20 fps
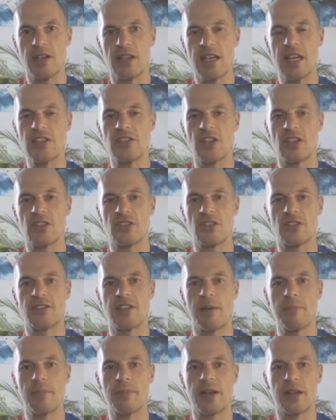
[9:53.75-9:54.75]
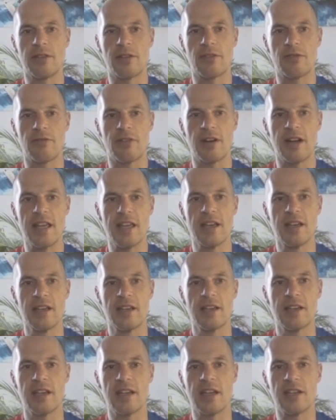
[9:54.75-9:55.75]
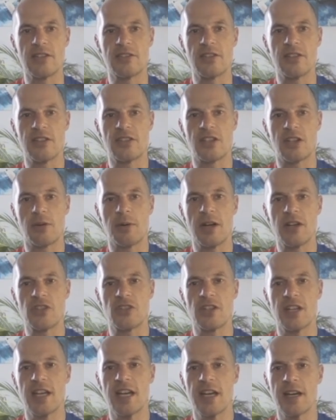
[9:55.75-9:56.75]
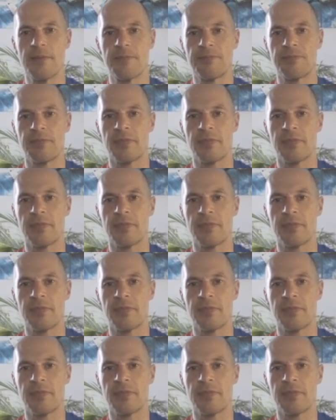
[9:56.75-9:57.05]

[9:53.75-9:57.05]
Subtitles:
easier just dumping the 3 into this equation here.